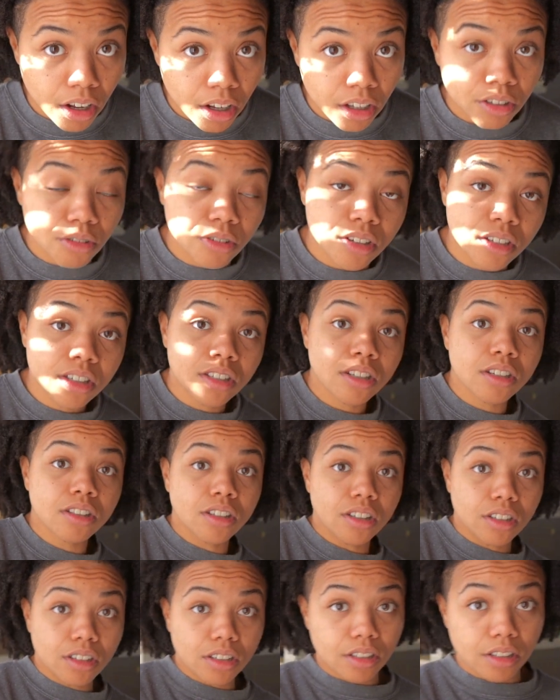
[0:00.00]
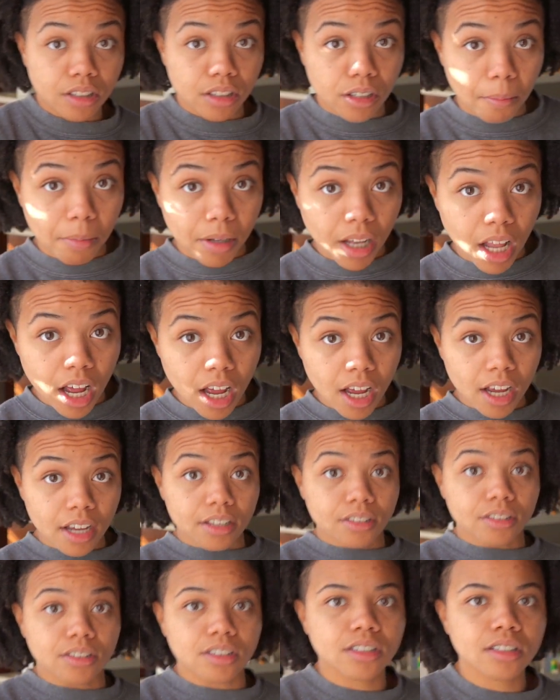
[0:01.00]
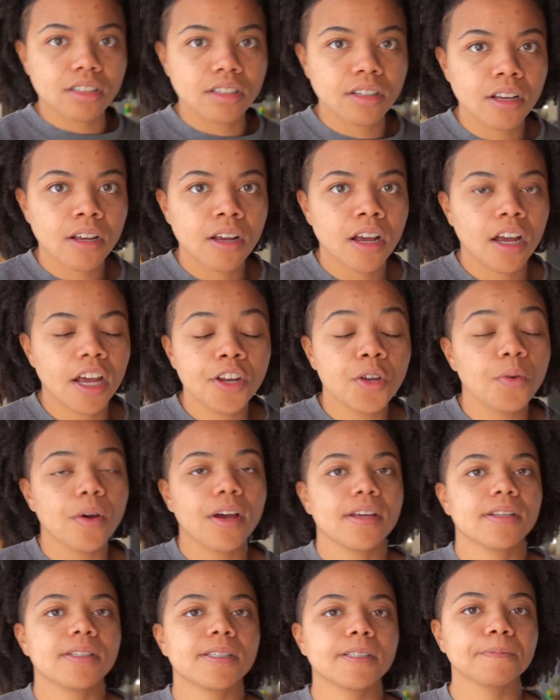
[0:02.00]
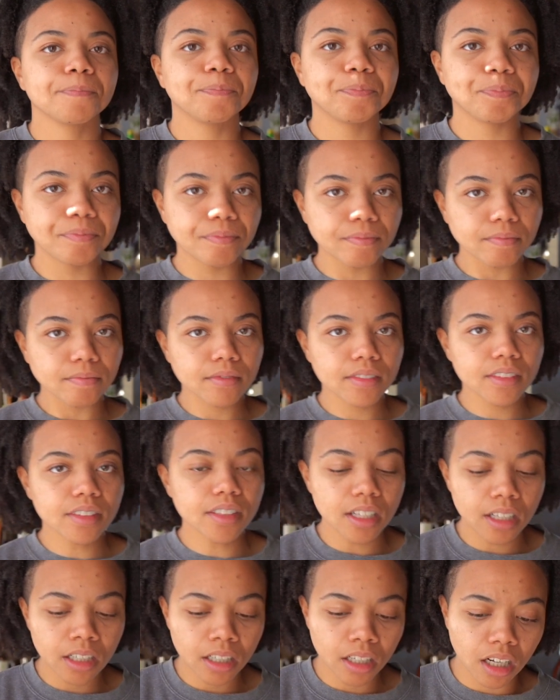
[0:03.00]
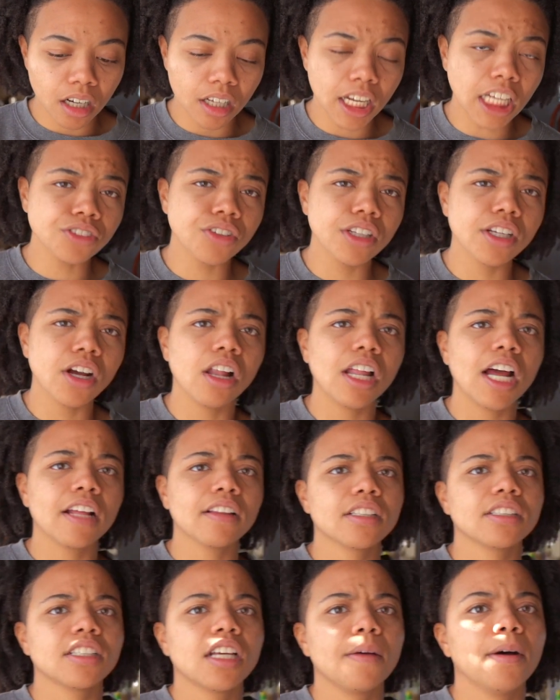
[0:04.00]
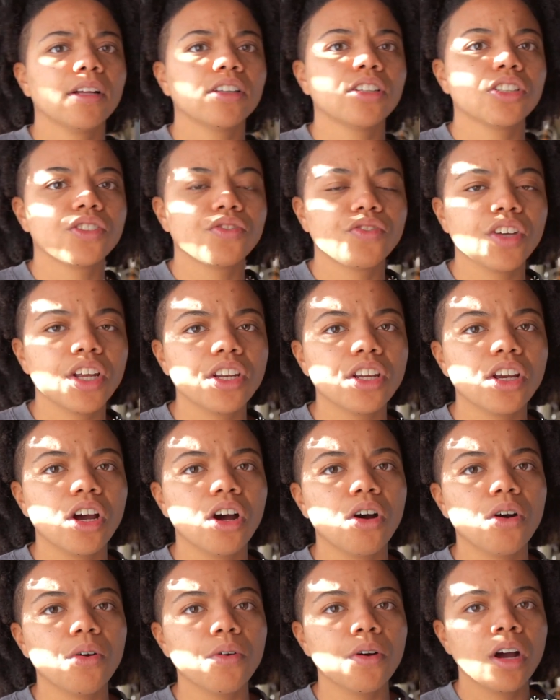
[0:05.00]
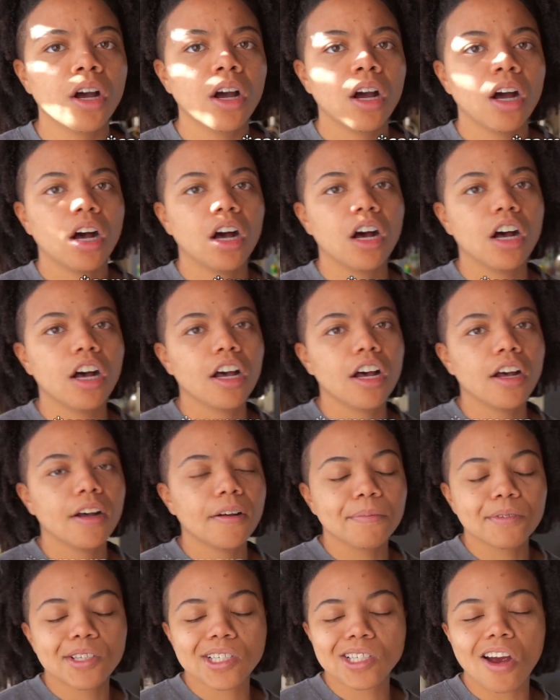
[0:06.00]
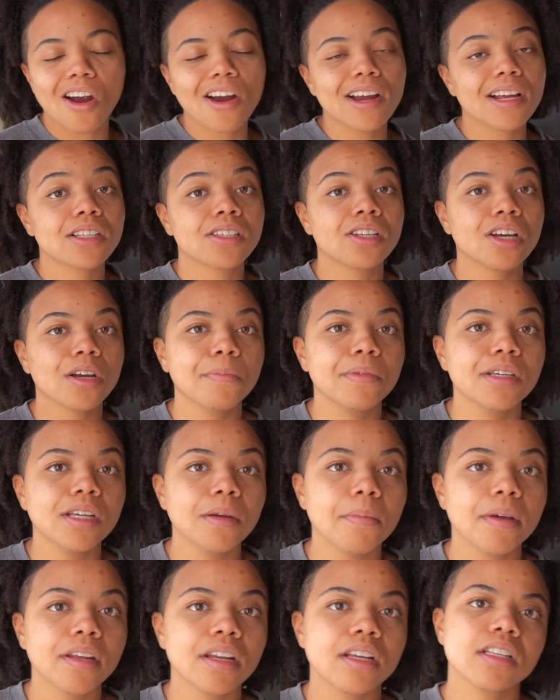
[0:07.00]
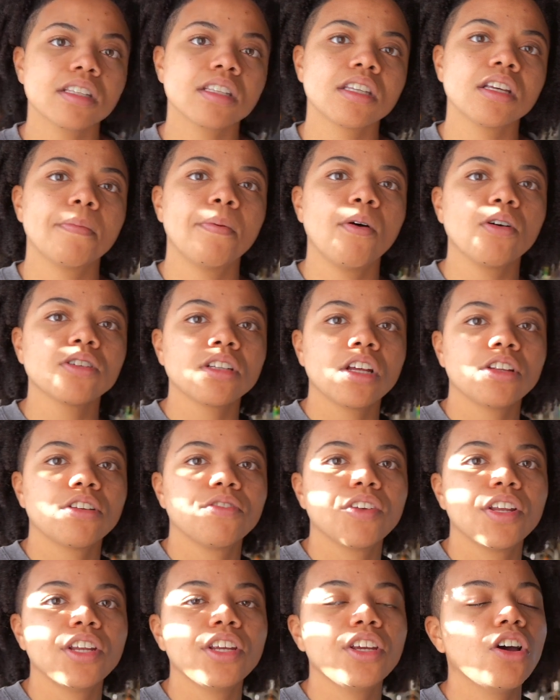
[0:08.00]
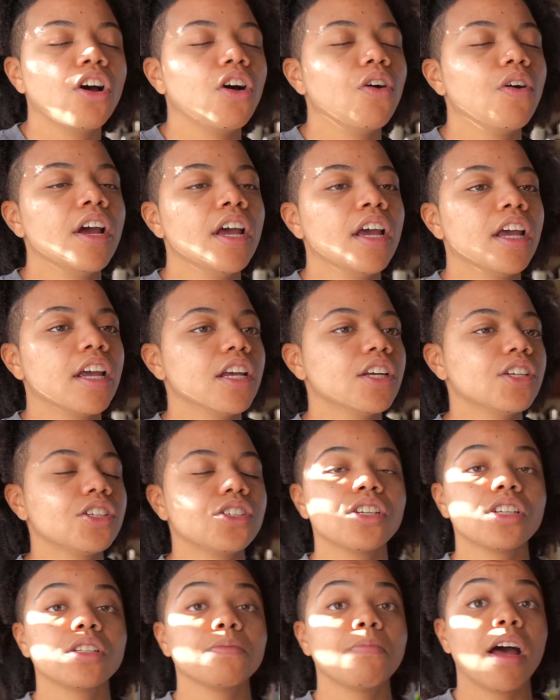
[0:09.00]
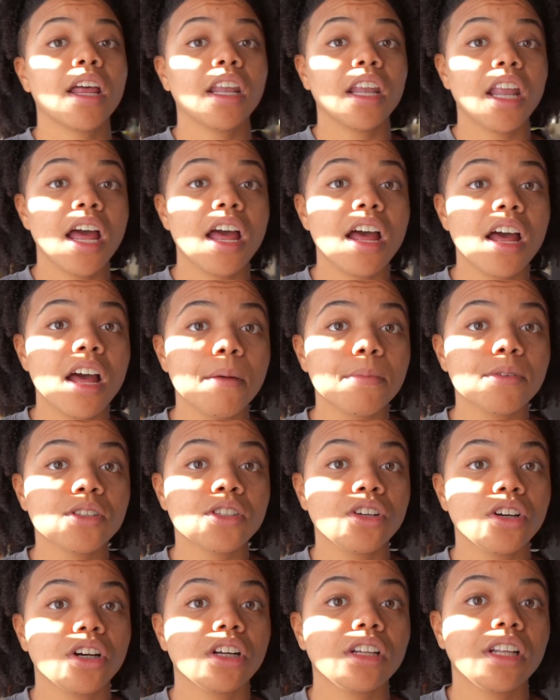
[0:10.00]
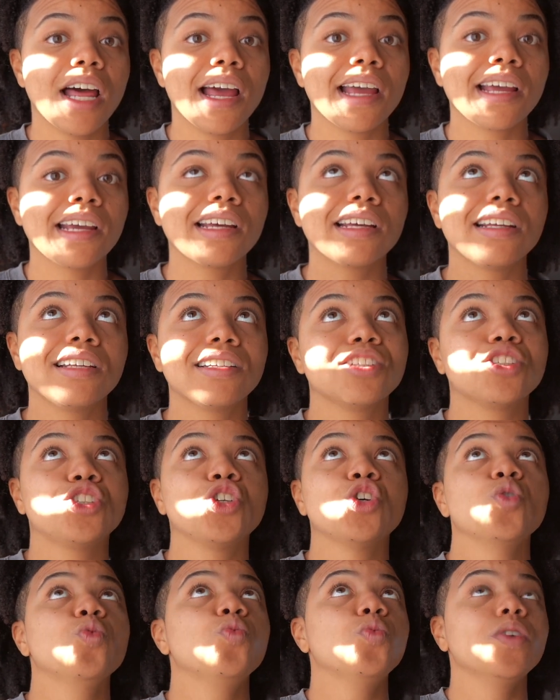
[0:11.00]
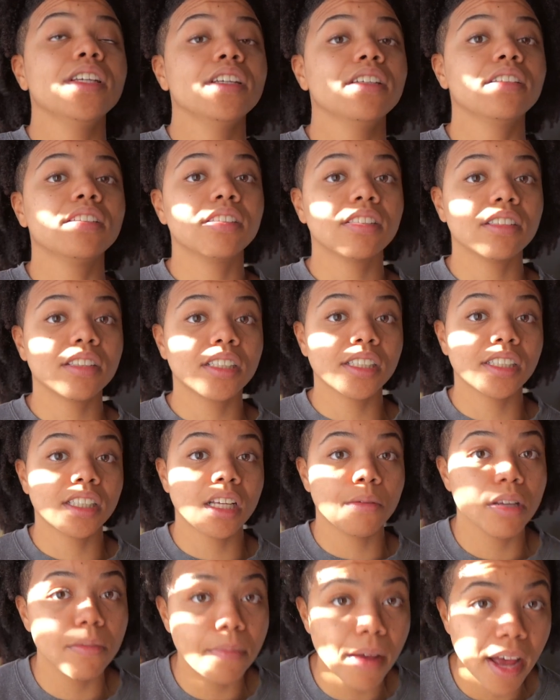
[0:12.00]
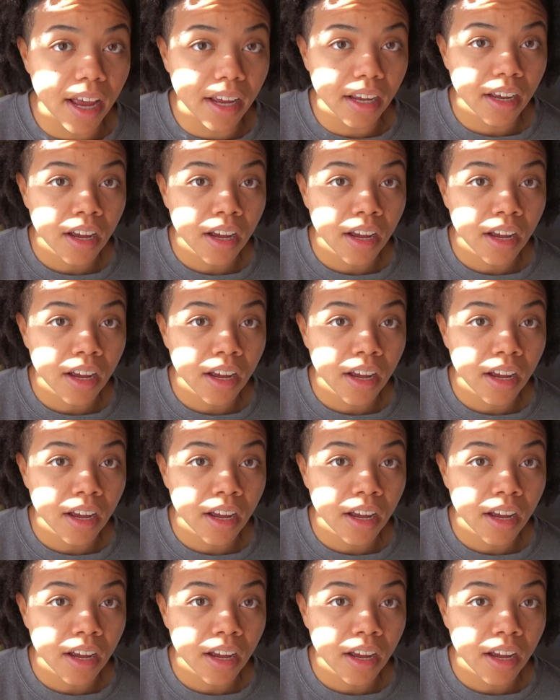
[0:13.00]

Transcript: You can see the blinds. Anyways, that's really all I have to say about this video. Sorry it took me a minute to post another video. It's just my lab took like 2 weeks to send me back